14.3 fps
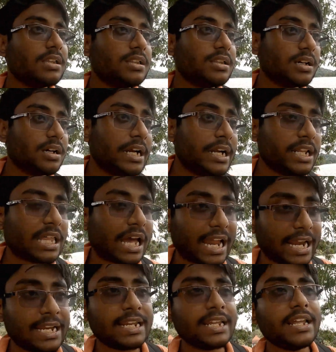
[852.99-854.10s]
it is
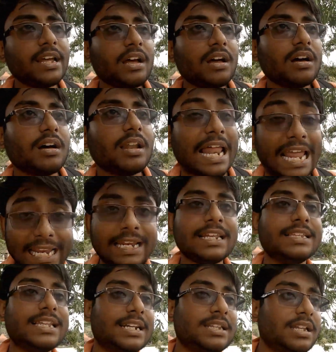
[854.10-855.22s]
highly likely
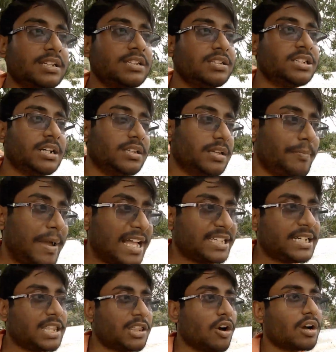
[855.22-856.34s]
that the match
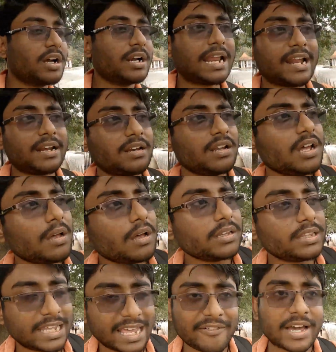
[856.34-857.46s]
has occurred and
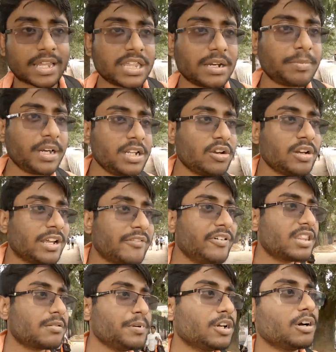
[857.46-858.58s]
they have accepted your
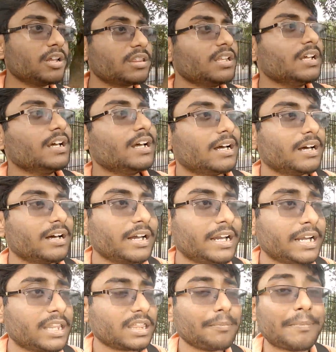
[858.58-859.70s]
request because
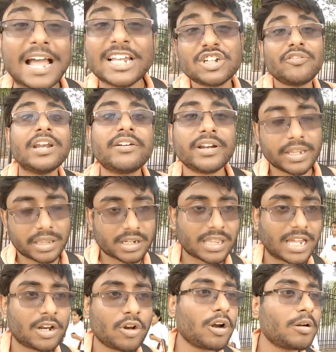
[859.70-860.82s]
it's a match of interests
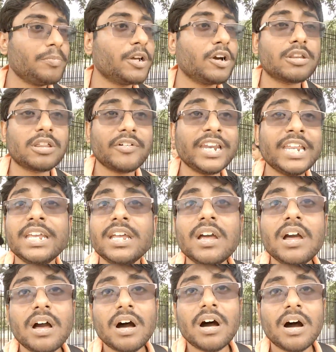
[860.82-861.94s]
and not because of any
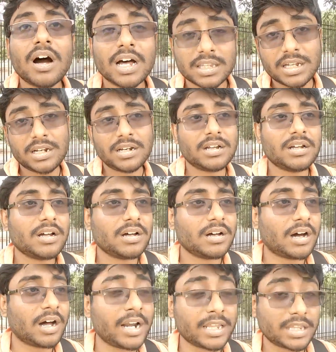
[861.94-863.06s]
other
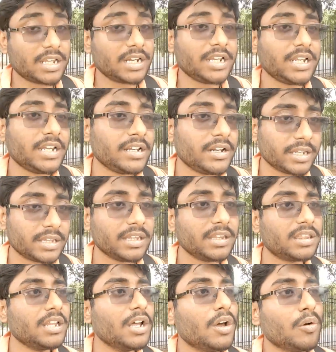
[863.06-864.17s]
unnecessary reasons
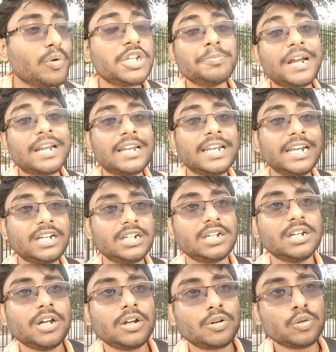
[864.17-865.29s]
which might lead
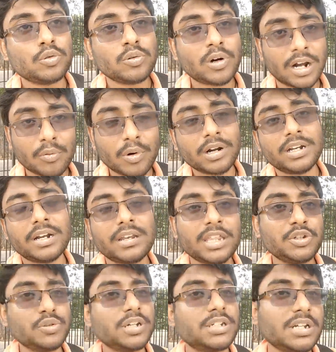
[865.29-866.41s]
to unwanted
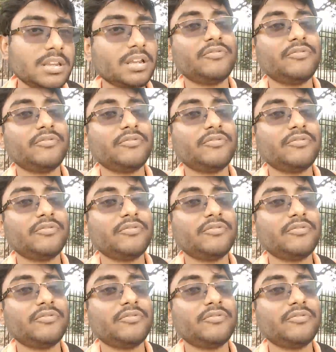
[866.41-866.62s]
situations in